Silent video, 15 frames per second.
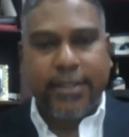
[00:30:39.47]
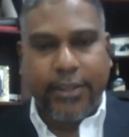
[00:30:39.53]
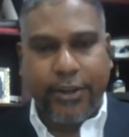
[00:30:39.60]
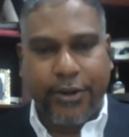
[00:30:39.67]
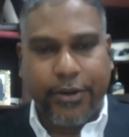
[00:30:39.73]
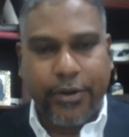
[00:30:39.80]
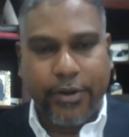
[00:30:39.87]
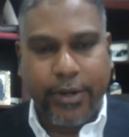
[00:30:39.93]

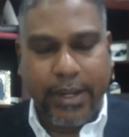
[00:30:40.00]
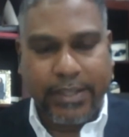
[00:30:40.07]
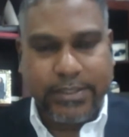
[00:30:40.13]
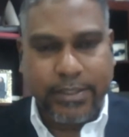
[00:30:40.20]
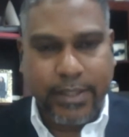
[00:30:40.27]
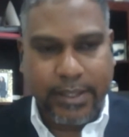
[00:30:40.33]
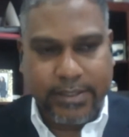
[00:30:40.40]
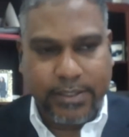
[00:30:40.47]
year, and
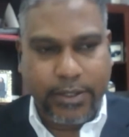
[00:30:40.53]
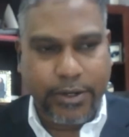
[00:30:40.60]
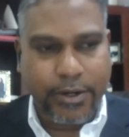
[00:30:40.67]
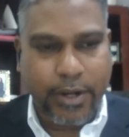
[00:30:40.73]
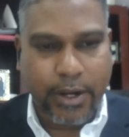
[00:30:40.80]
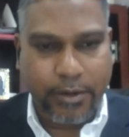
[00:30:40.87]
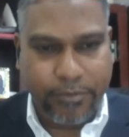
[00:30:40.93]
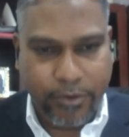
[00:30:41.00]

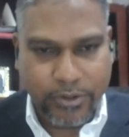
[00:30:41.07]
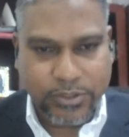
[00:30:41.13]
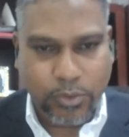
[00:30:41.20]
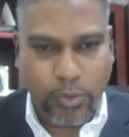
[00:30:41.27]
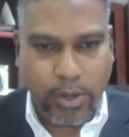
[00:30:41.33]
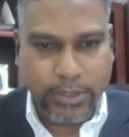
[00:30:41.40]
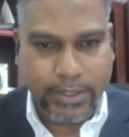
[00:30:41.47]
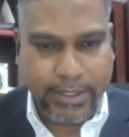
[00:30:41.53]
the first
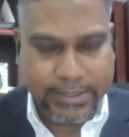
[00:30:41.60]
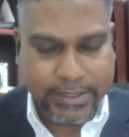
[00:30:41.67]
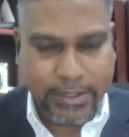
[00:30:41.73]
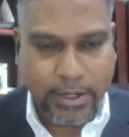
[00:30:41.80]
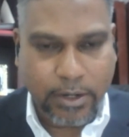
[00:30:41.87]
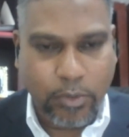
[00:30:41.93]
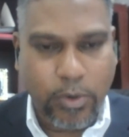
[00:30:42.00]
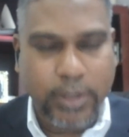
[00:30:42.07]
quarter and the
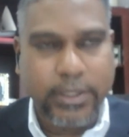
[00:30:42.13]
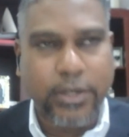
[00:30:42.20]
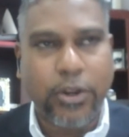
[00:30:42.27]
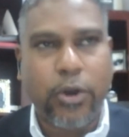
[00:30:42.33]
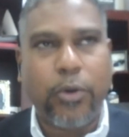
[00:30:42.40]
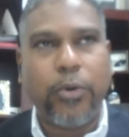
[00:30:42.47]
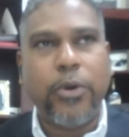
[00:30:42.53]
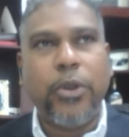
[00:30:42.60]
second quarter.
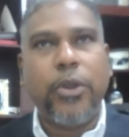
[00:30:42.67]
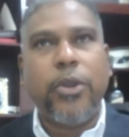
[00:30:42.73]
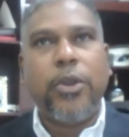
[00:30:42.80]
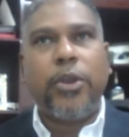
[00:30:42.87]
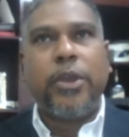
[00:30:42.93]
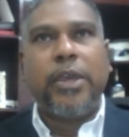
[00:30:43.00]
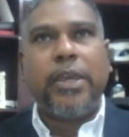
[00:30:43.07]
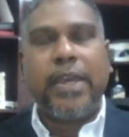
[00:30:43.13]
Now,
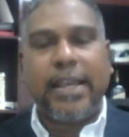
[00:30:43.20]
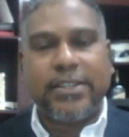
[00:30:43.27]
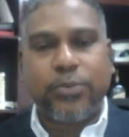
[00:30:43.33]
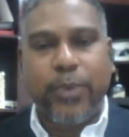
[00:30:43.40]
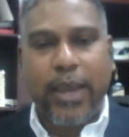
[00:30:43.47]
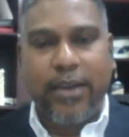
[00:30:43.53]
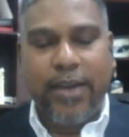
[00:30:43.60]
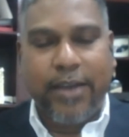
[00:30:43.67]
yes,
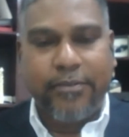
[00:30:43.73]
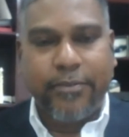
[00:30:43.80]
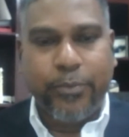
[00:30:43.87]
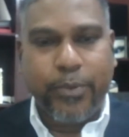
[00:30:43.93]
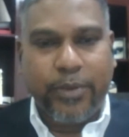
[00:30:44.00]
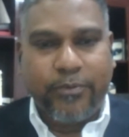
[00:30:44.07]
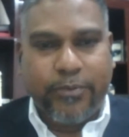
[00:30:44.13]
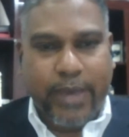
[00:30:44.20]
we have
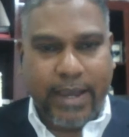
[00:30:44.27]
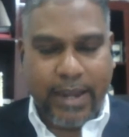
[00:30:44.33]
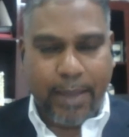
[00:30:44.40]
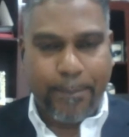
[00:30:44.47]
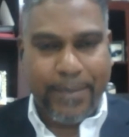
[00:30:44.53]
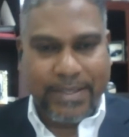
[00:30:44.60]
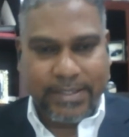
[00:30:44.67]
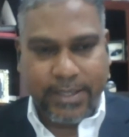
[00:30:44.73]
had a
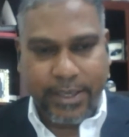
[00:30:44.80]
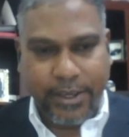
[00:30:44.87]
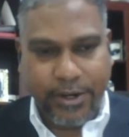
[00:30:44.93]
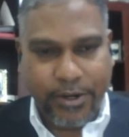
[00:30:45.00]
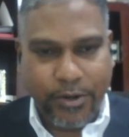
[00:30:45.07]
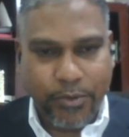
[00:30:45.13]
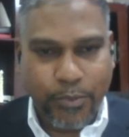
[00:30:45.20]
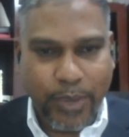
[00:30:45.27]
busy year.